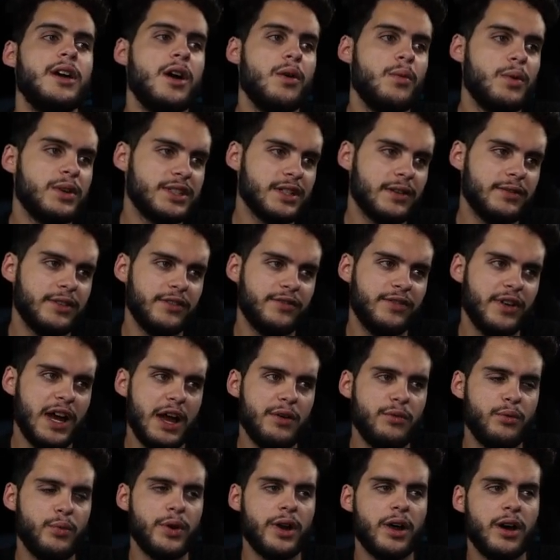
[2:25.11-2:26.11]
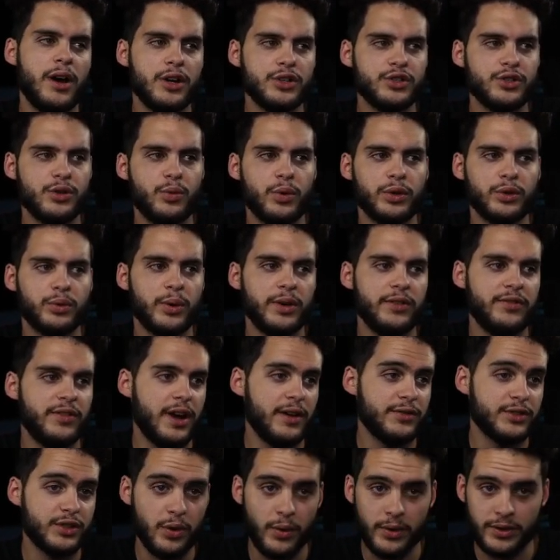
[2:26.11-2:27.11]
win seventy-five, win one hundred, one
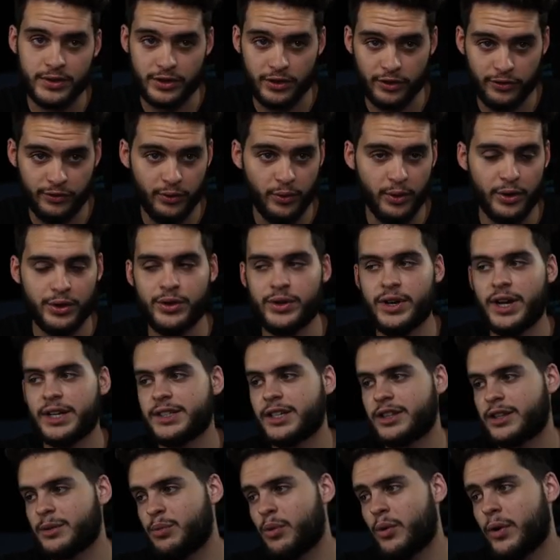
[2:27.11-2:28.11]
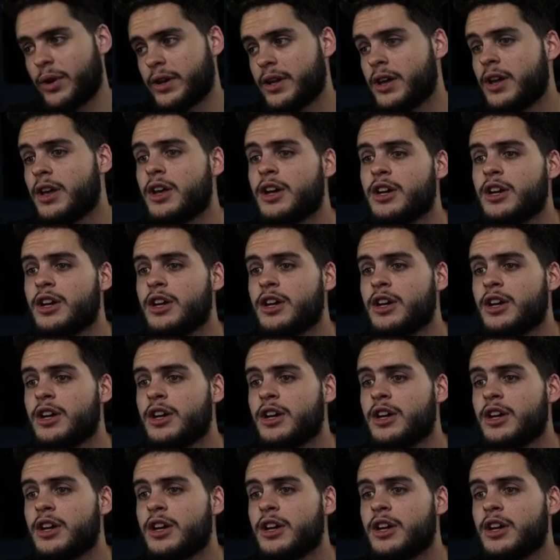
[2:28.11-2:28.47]
twenty-five, so on and so forth. You guys get the point.